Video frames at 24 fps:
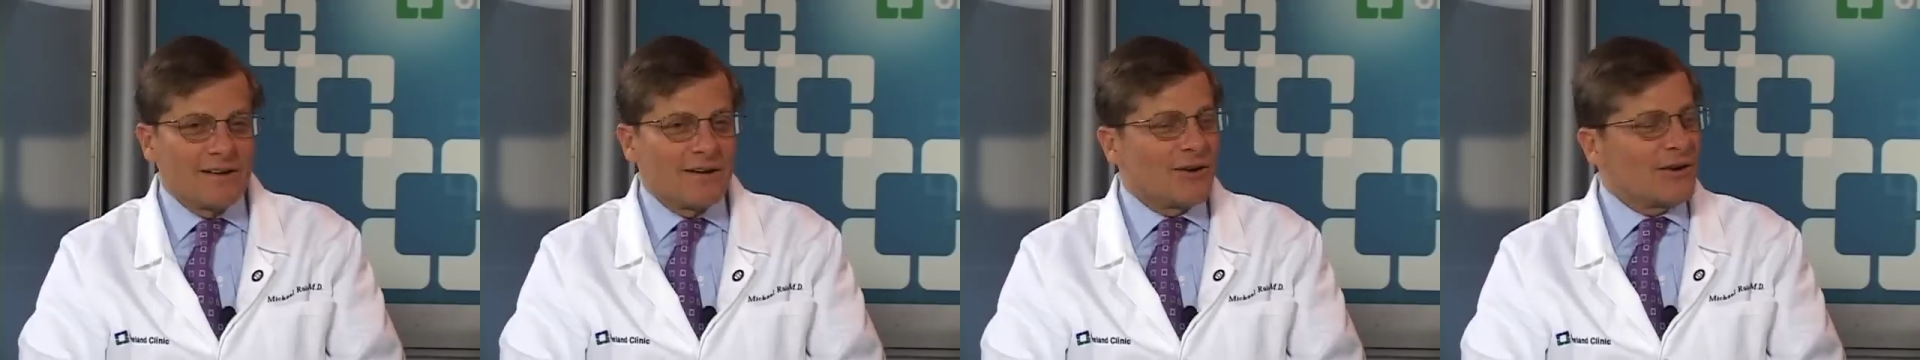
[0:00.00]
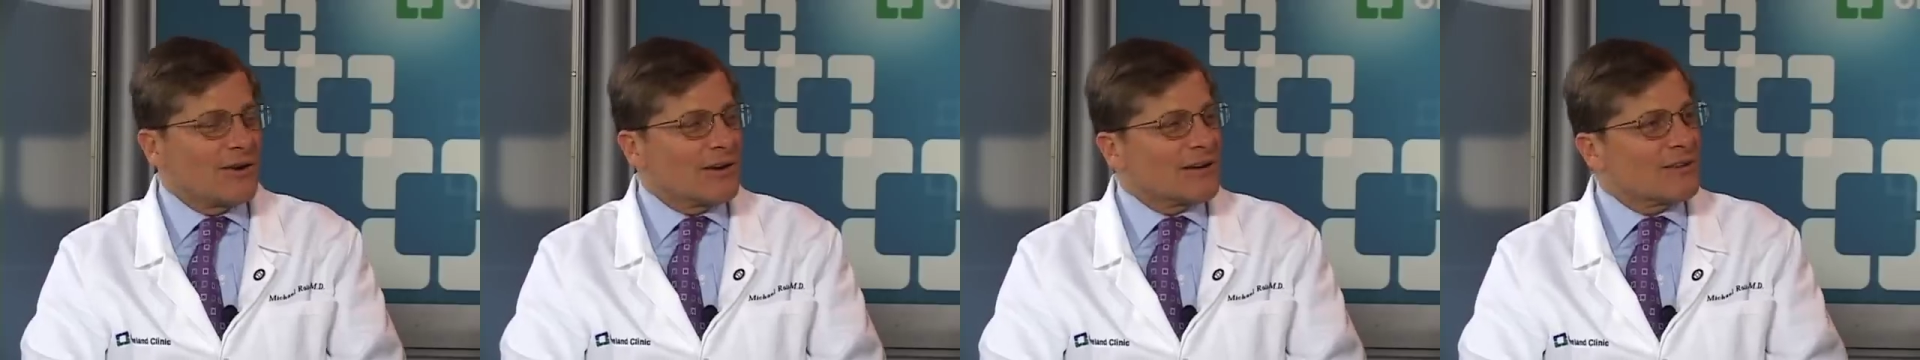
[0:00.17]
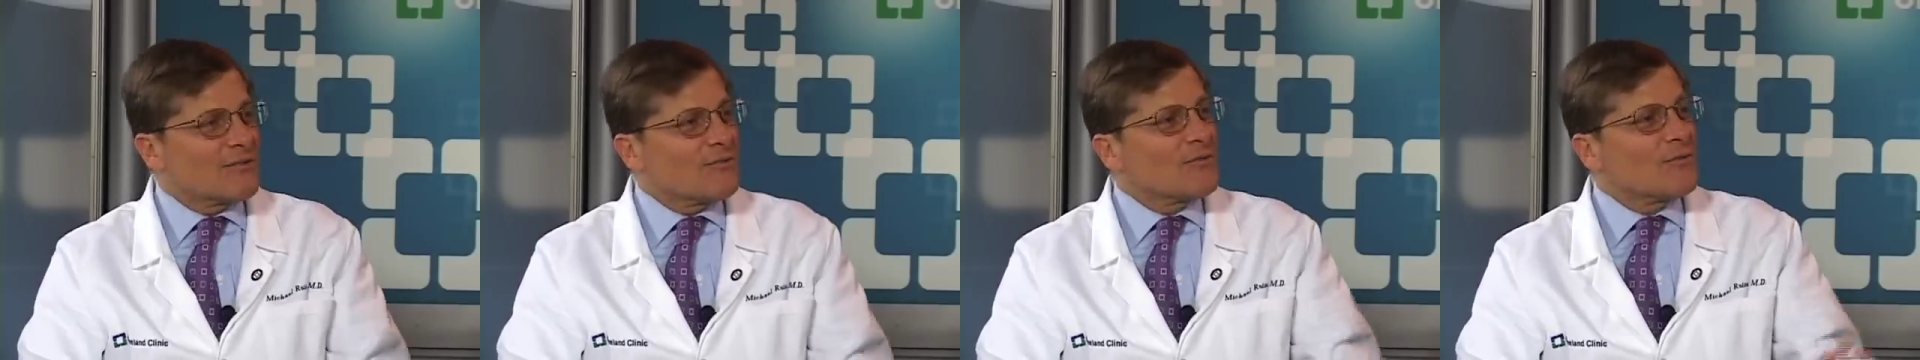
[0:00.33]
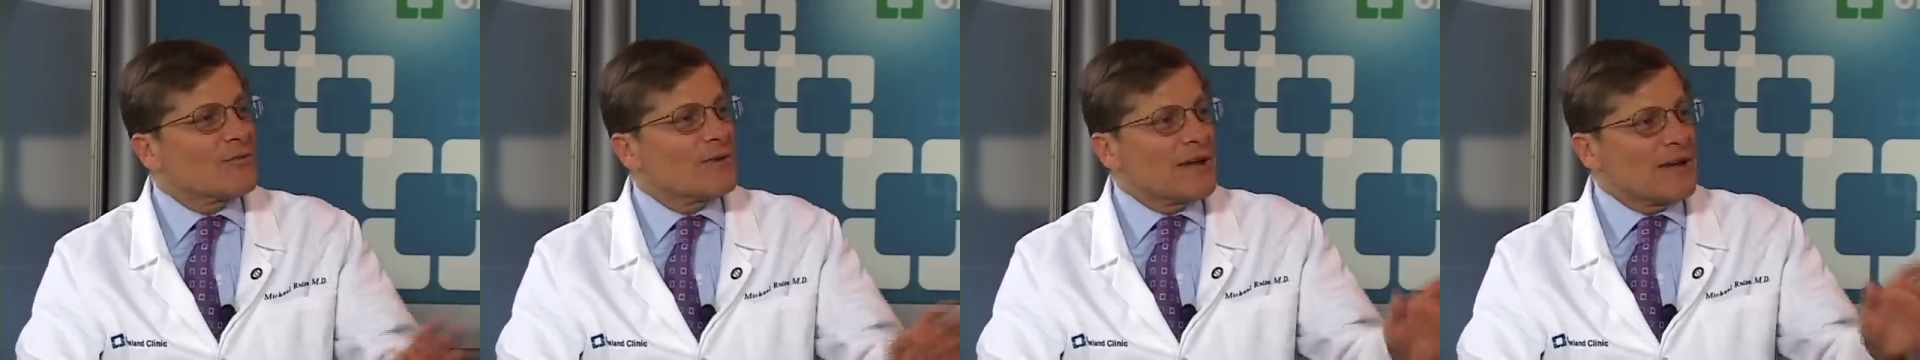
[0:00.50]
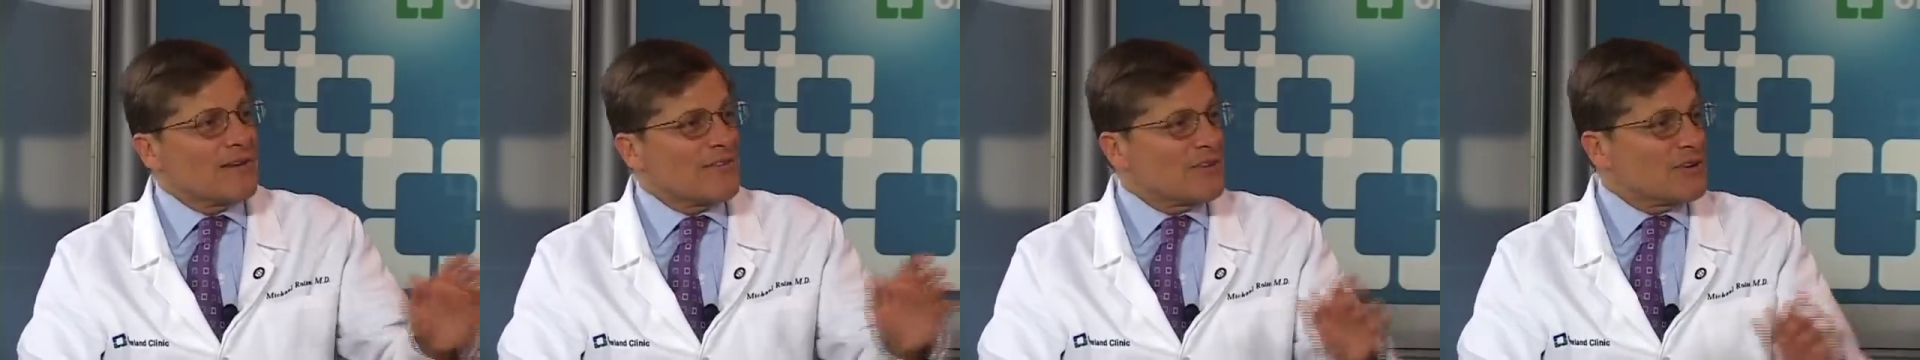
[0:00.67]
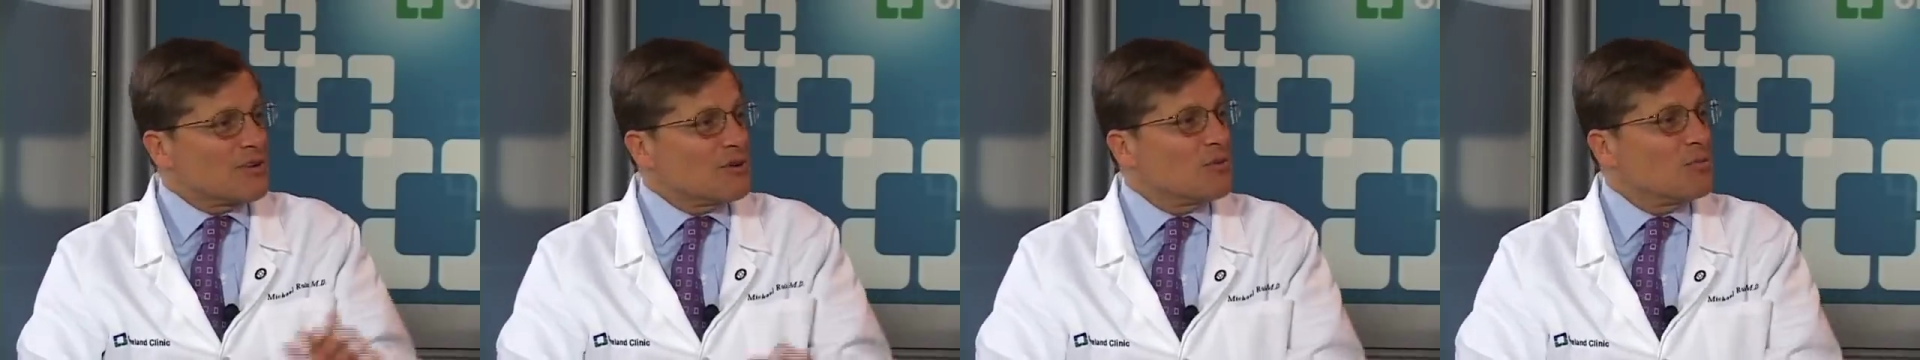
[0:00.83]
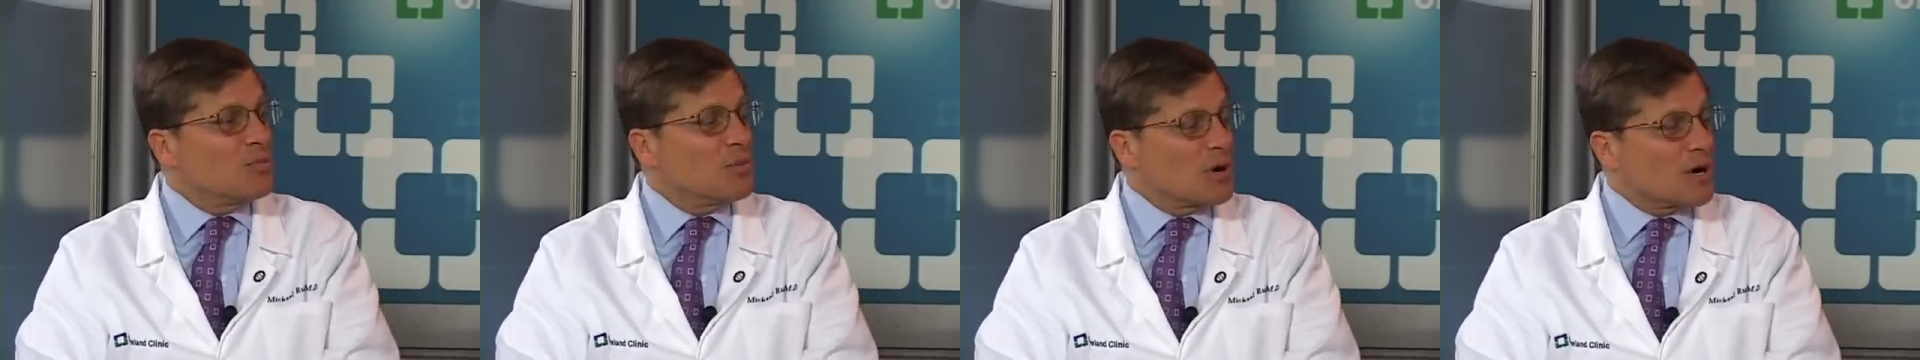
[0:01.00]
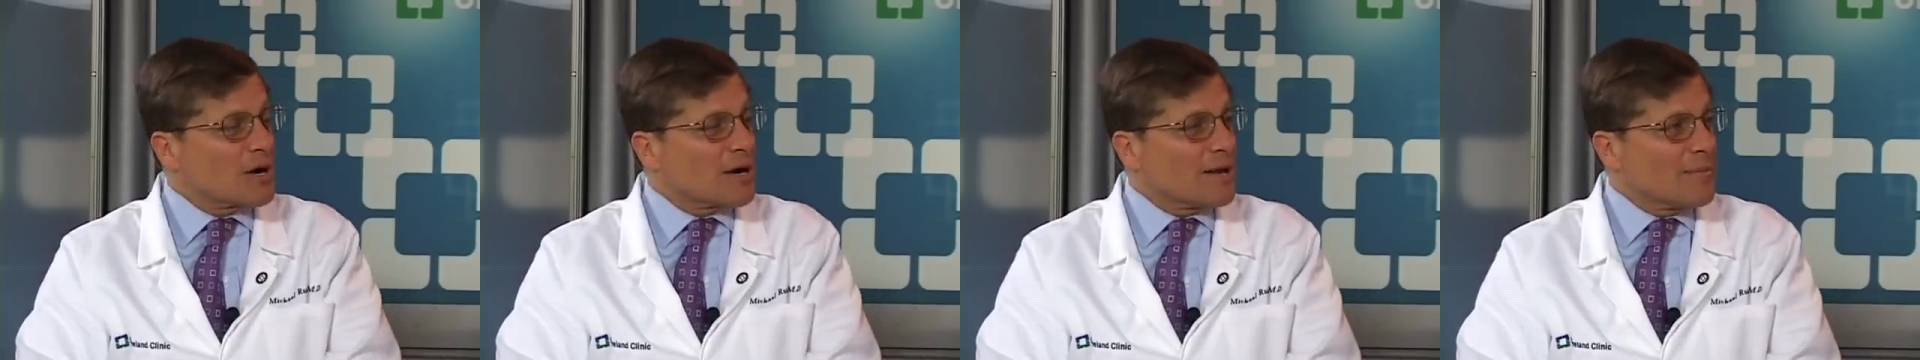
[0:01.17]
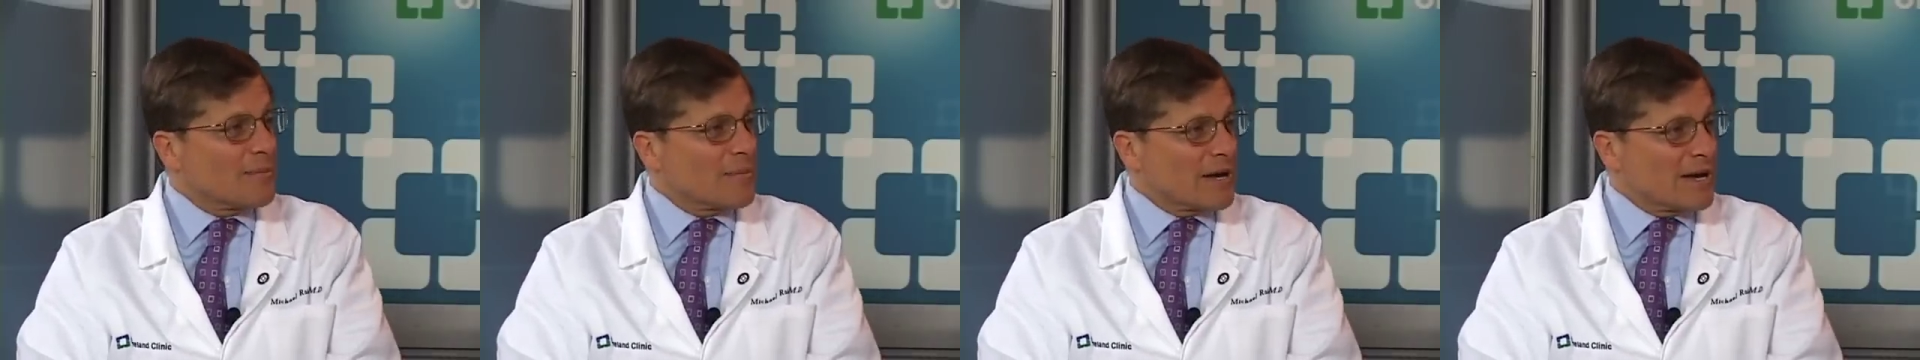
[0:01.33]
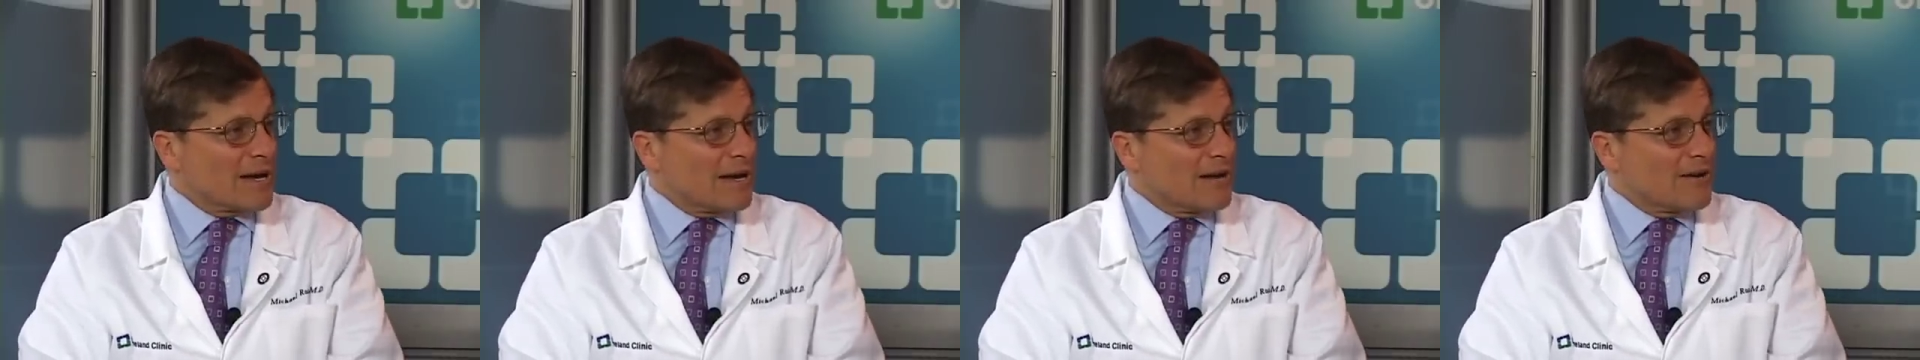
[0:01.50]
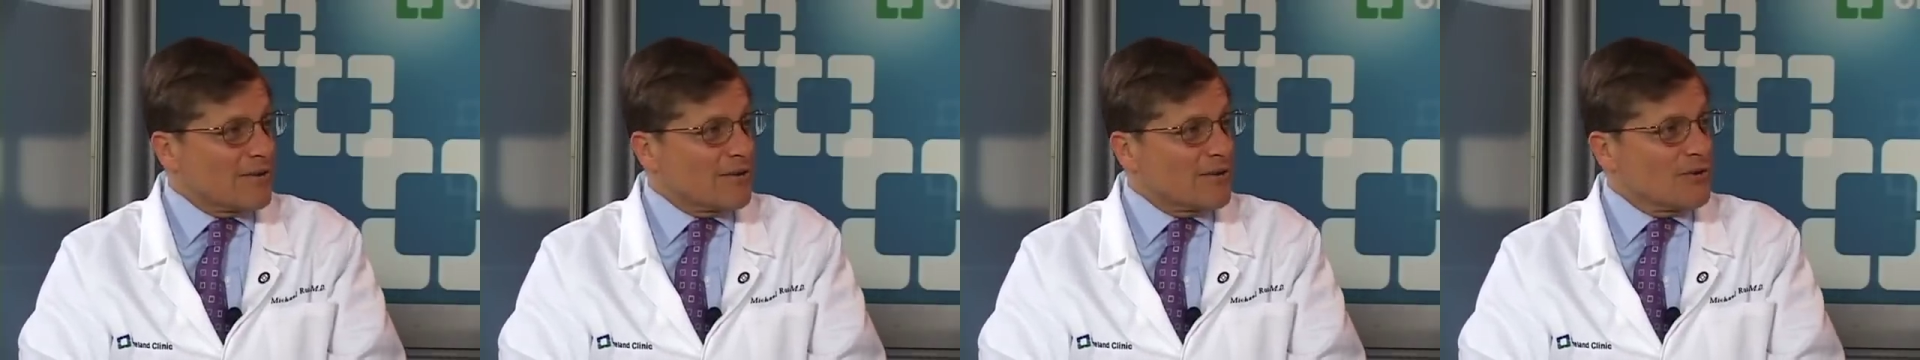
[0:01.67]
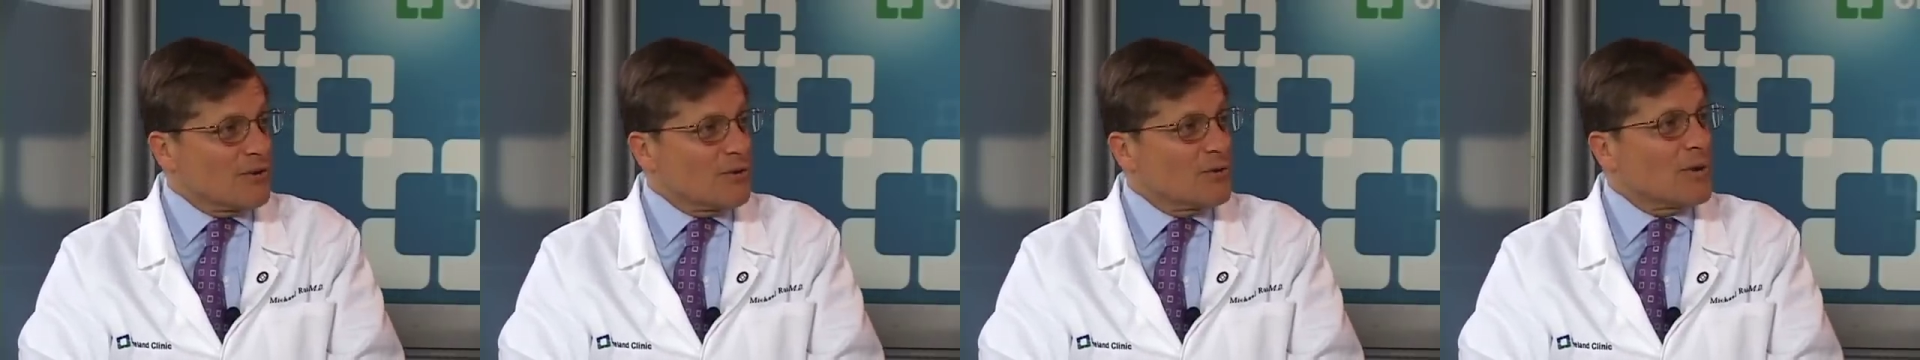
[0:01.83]
you know, I, we have a new book coming
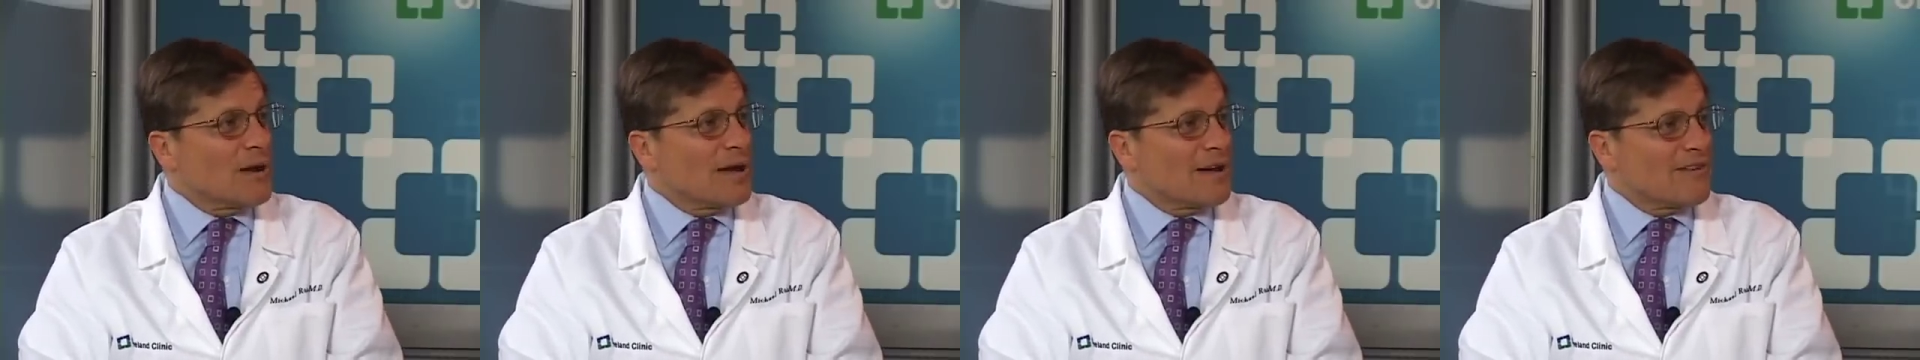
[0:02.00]
out, You